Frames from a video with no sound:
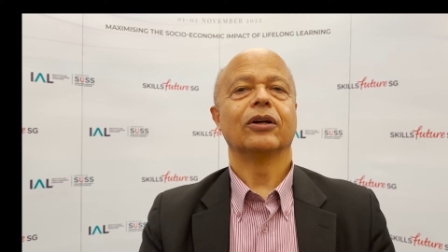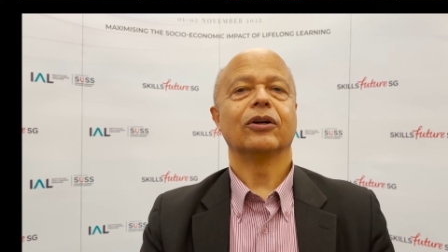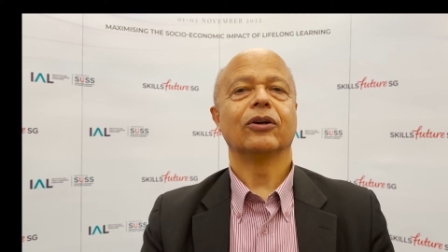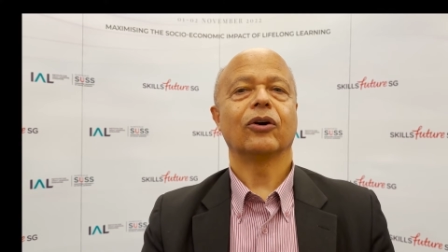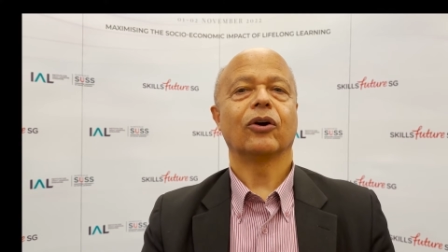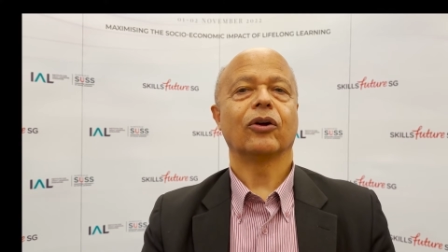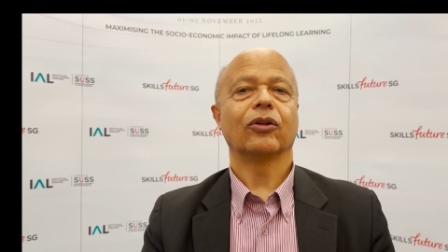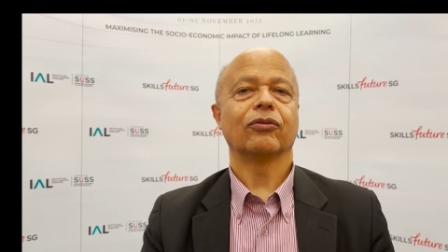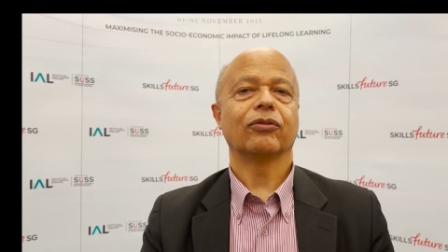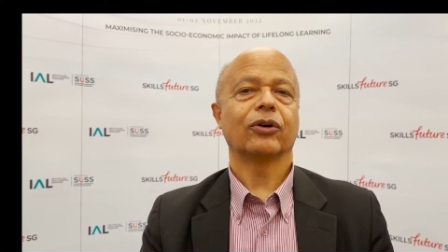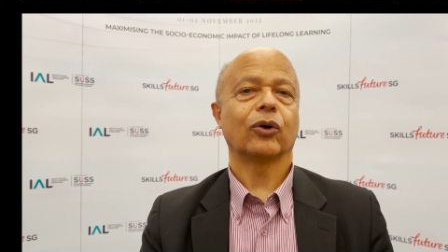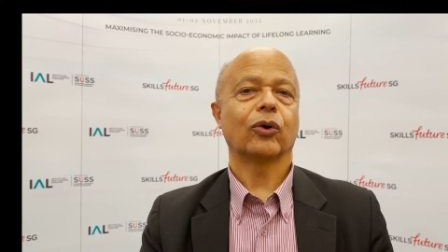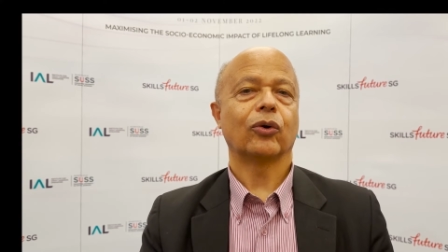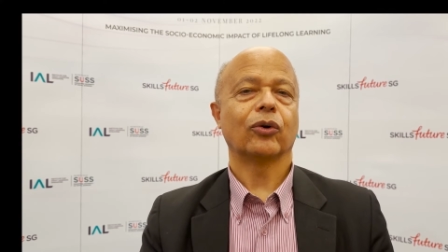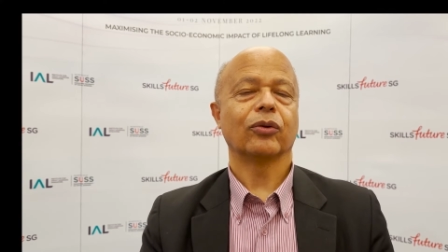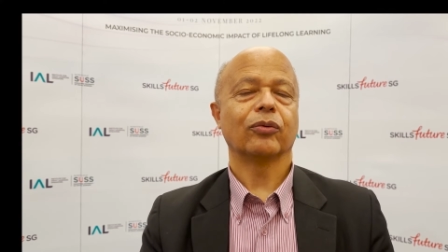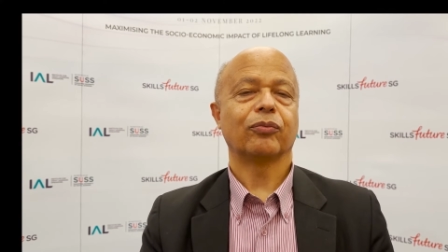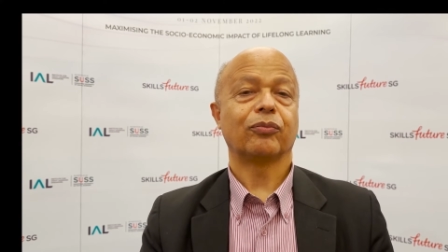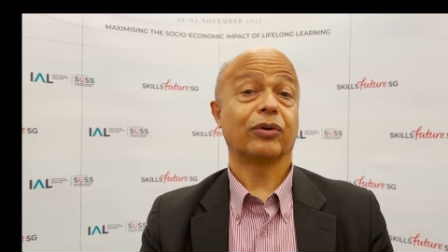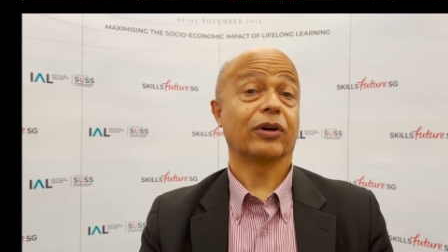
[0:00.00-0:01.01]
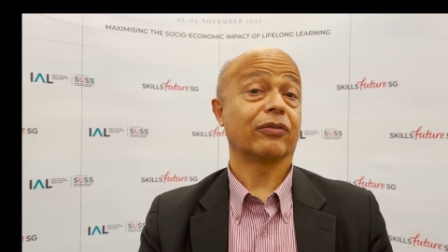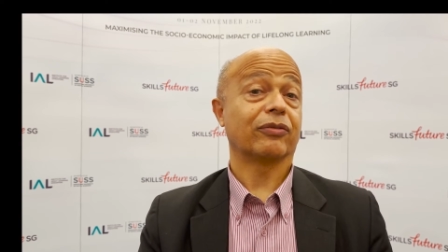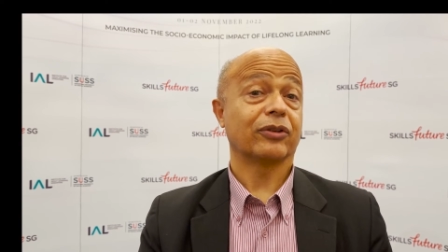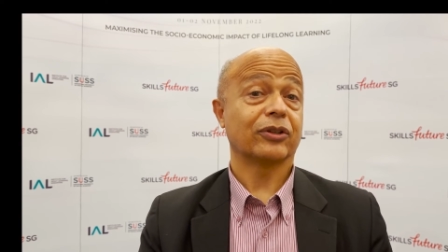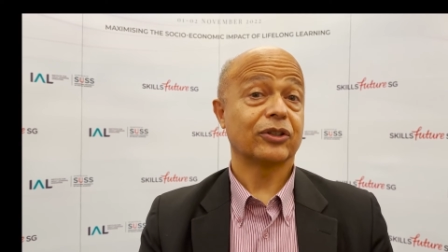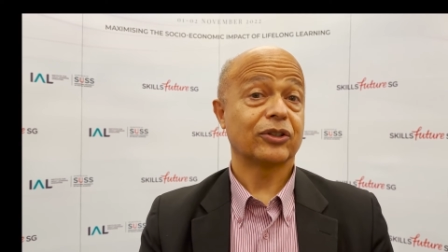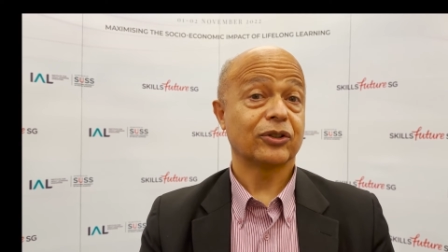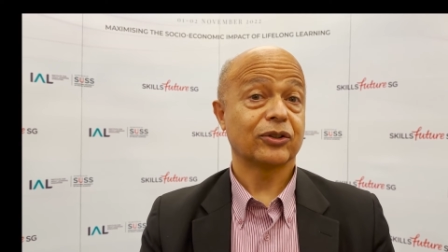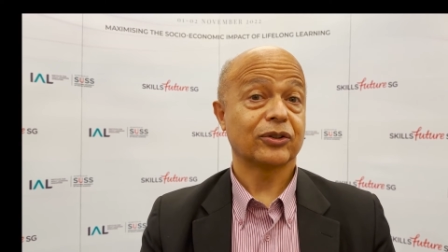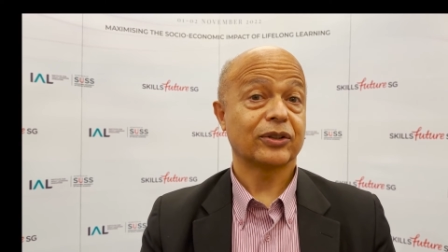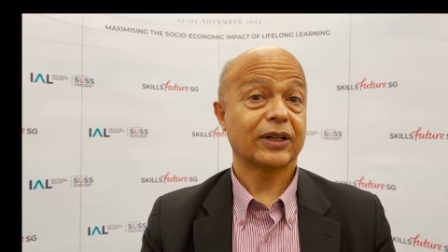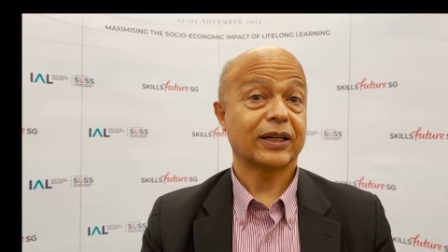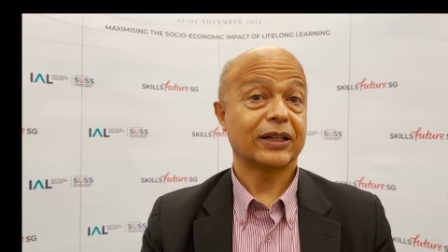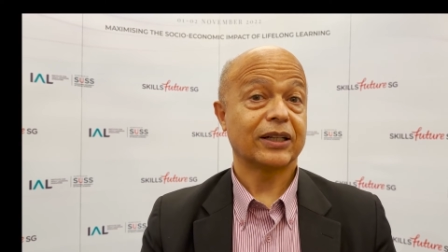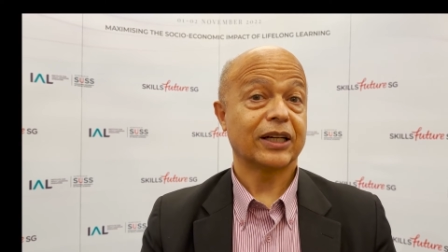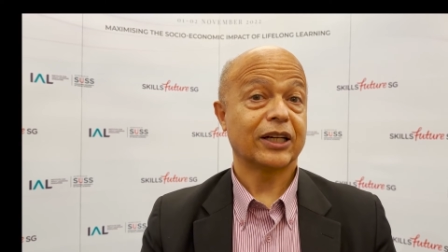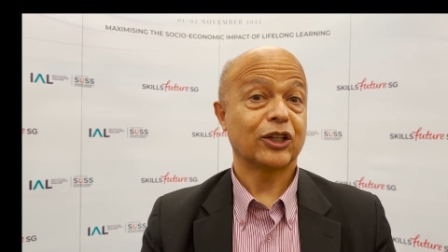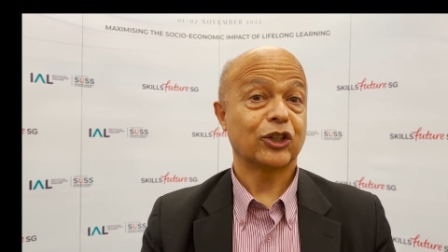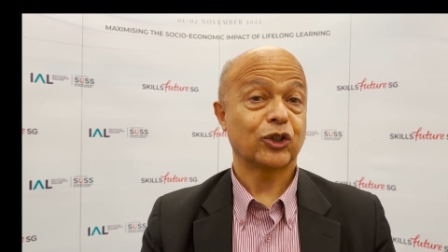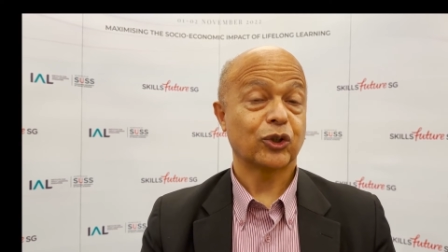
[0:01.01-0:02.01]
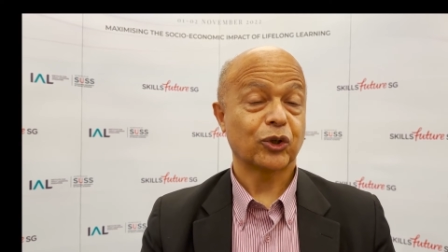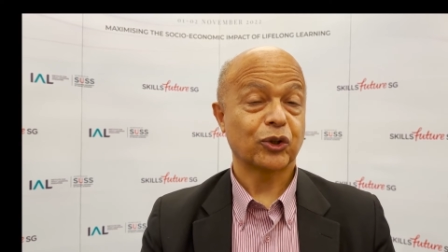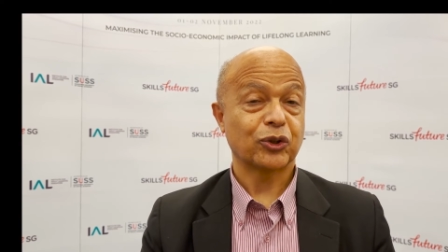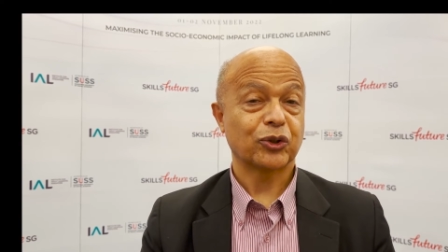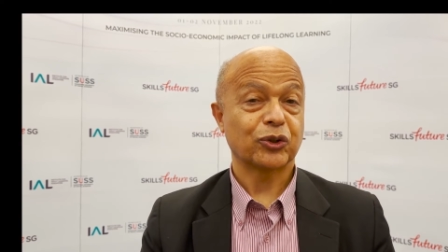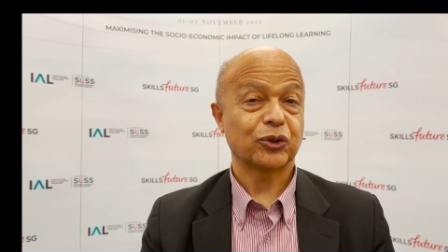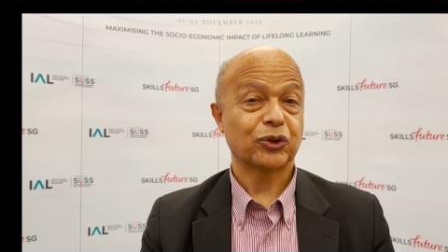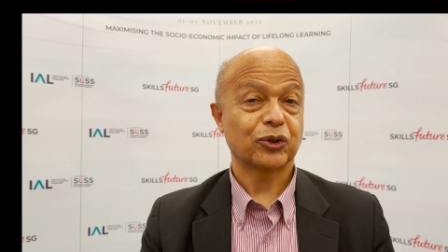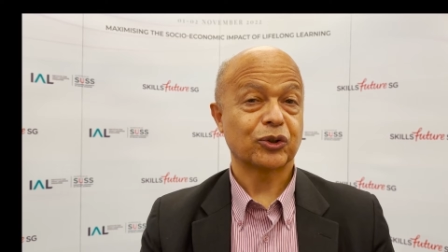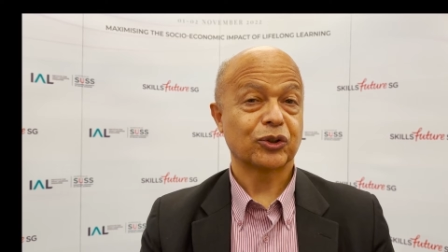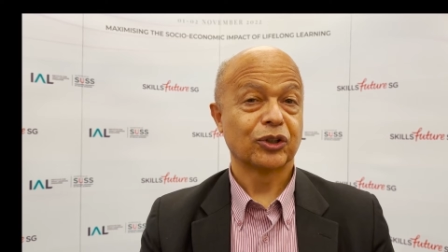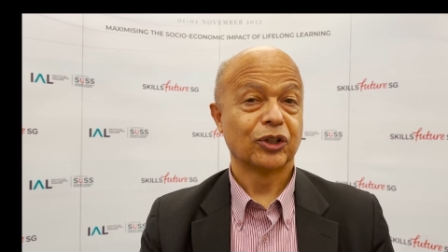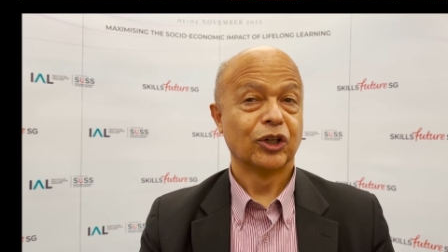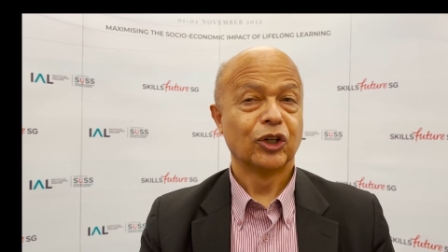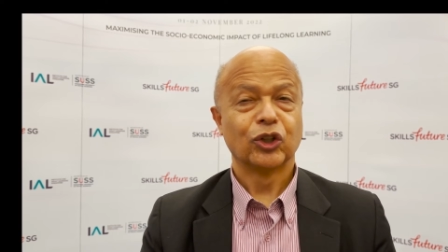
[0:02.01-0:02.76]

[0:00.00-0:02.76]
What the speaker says: on their own preferences and choices.